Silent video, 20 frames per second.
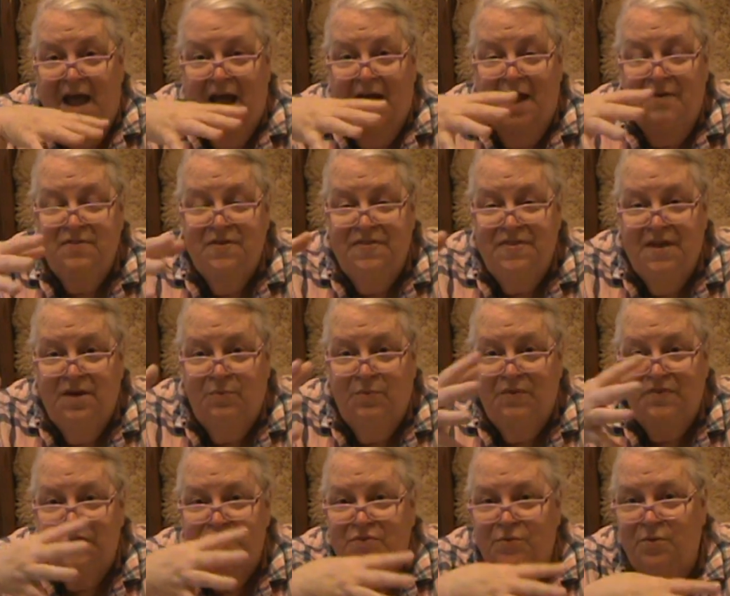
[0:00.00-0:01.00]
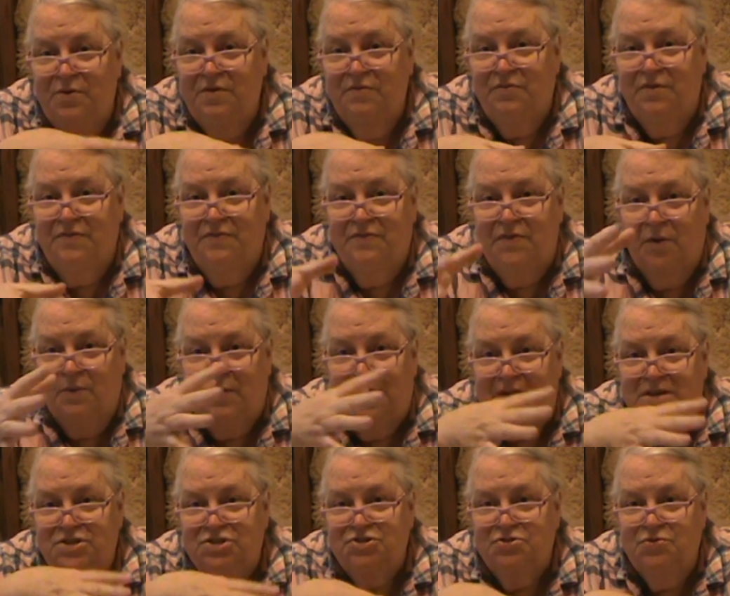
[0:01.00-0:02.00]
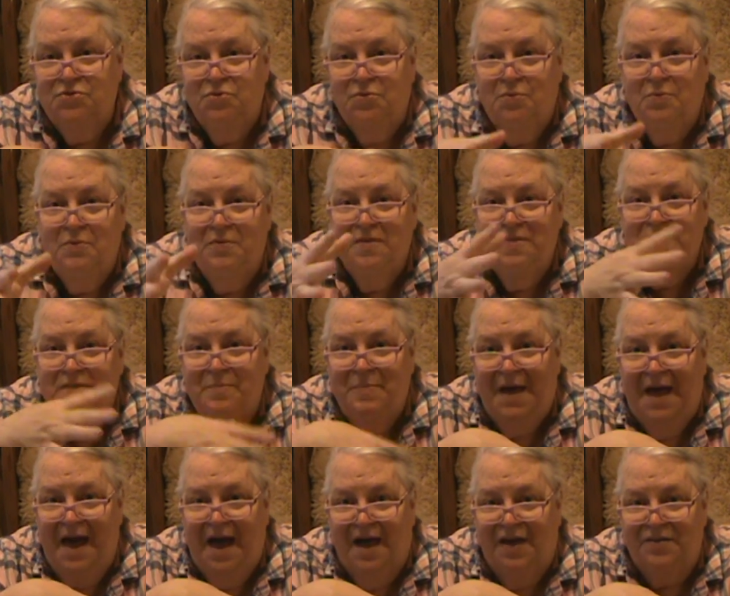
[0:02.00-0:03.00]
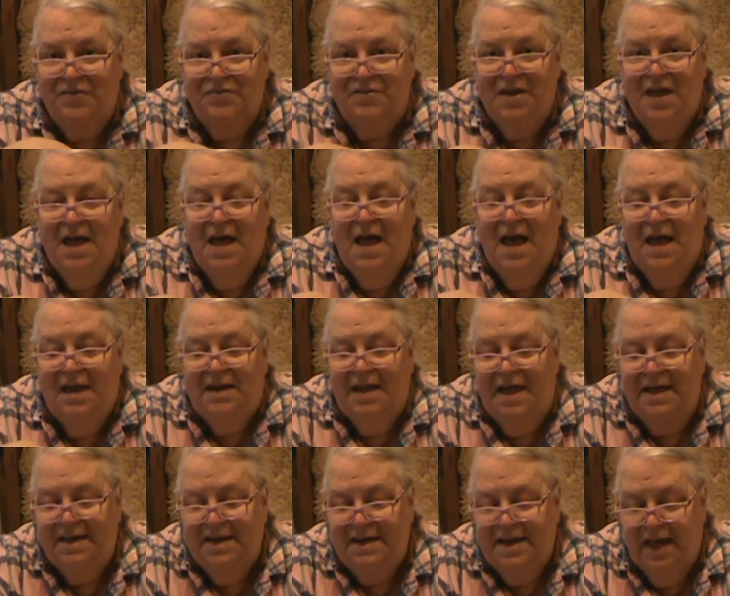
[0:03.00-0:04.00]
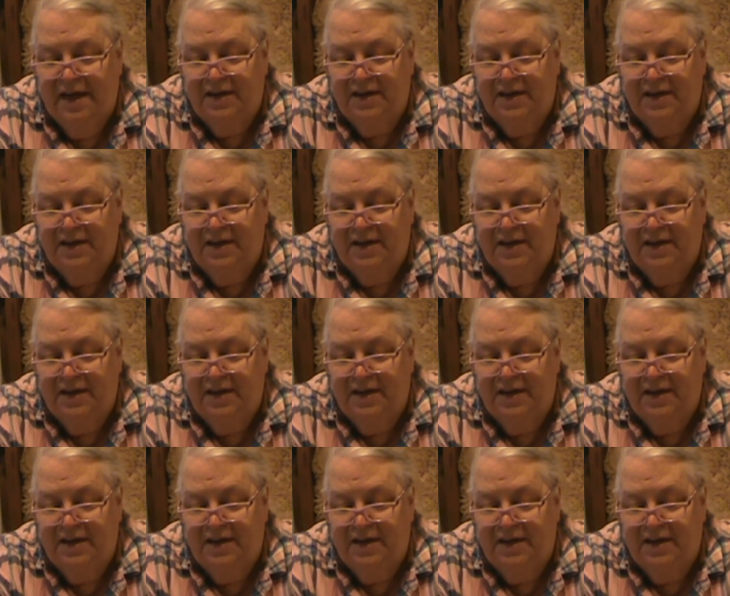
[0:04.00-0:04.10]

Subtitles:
everything was sort of referring to the past, like an